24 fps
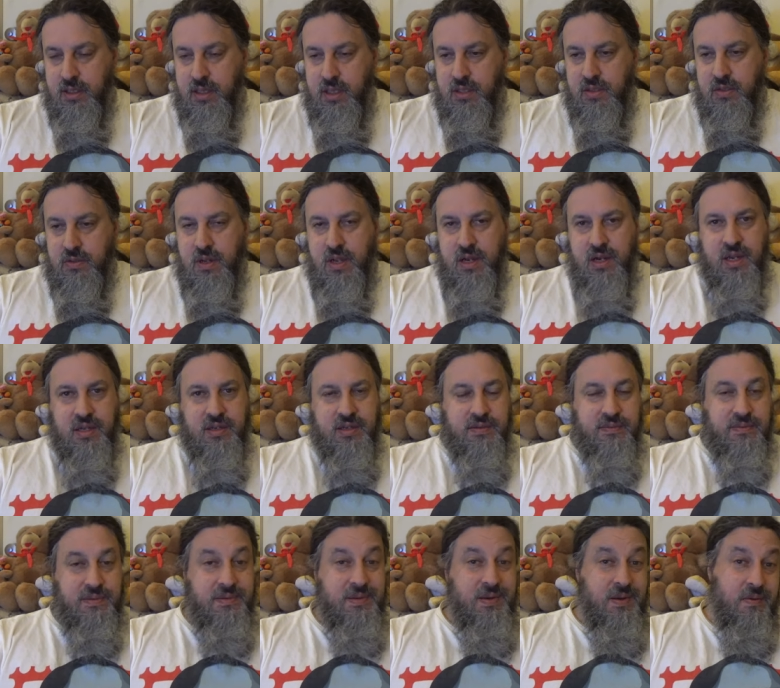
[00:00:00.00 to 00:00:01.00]
So I just,
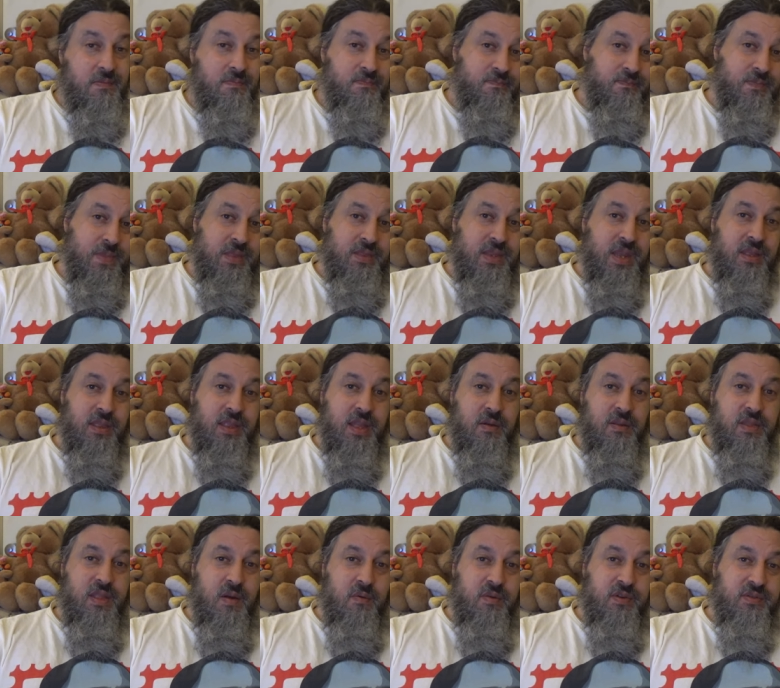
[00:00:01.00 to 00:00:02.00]
you know,
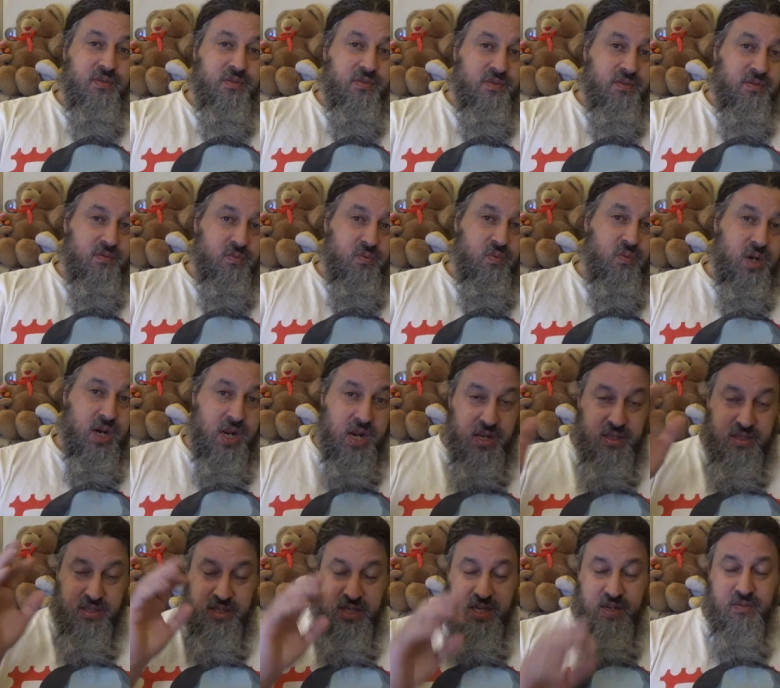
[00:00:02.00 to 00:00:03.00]
that was what I
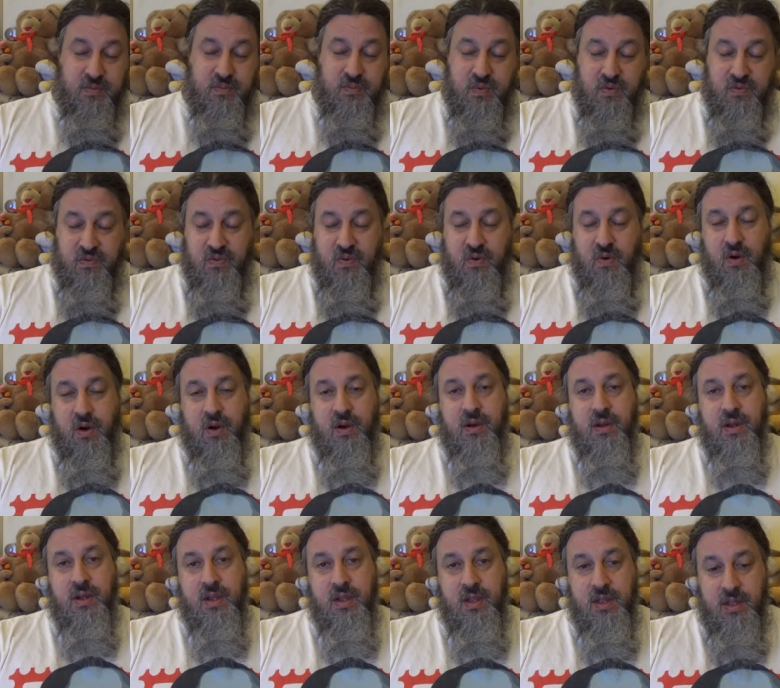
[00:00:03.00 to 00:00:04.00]
had seen before.